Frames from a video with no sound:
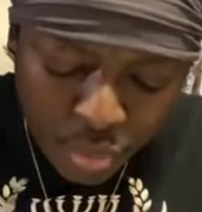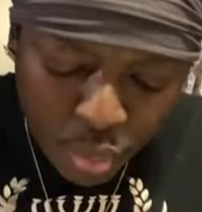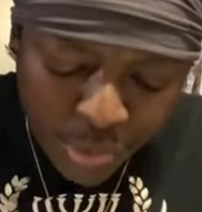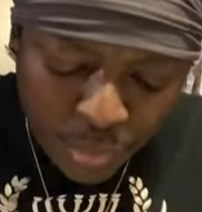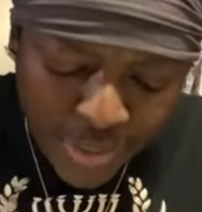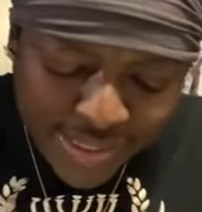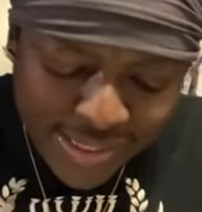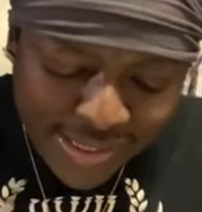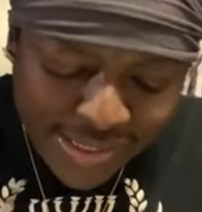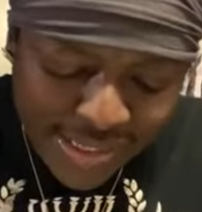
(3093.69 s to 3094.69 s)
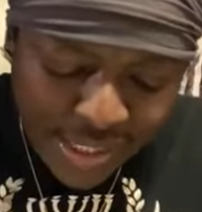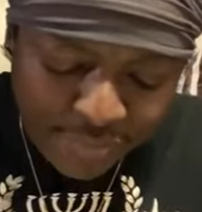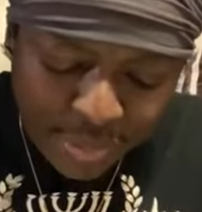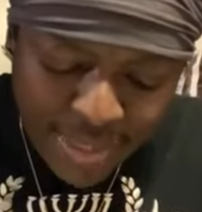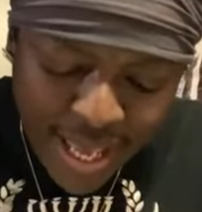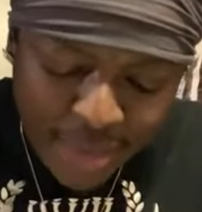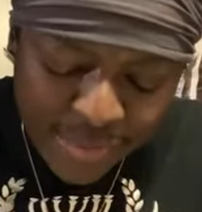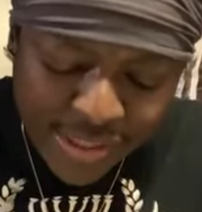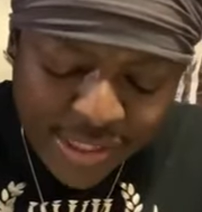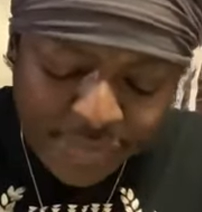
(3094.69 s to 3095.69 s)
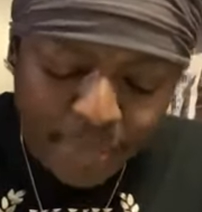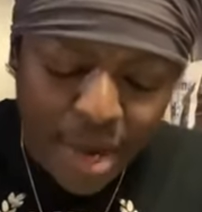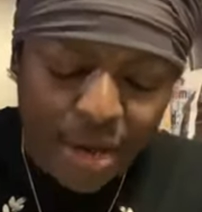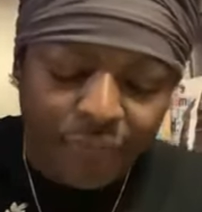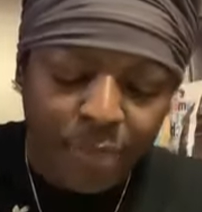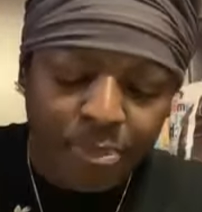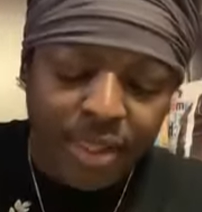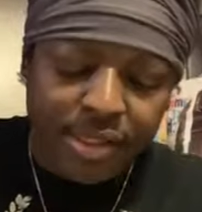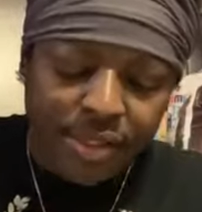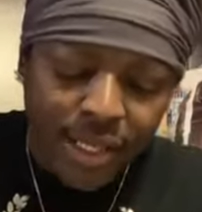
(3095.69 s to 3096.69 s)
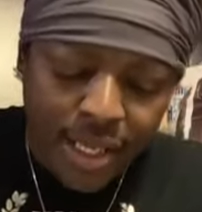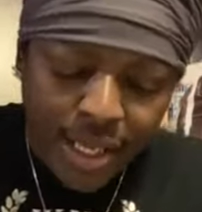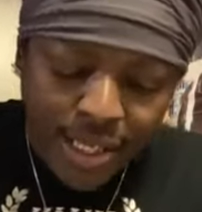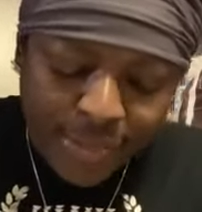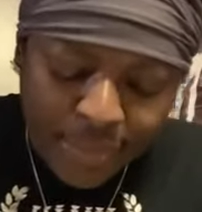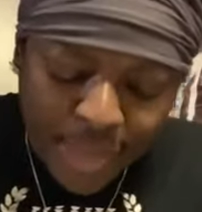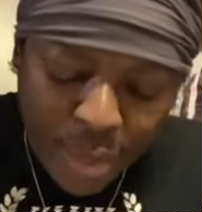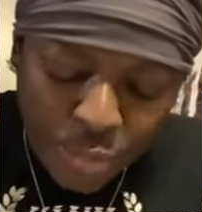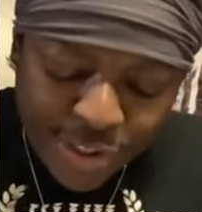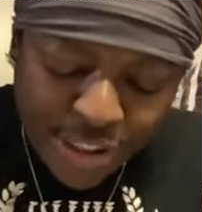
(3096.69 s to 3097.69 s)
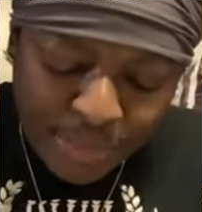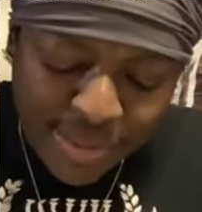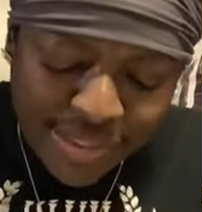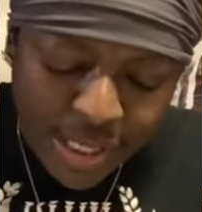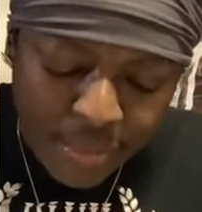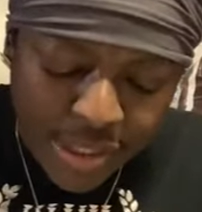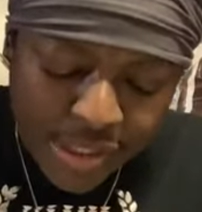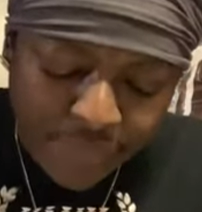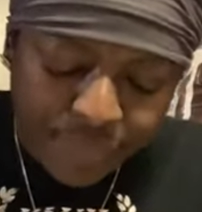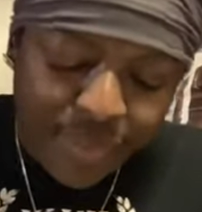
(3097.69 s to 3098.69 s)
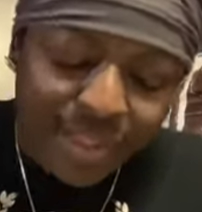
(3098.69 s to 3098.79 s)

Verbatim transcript: with which he deceived them that had received the mark of the beast, and them that worship his image.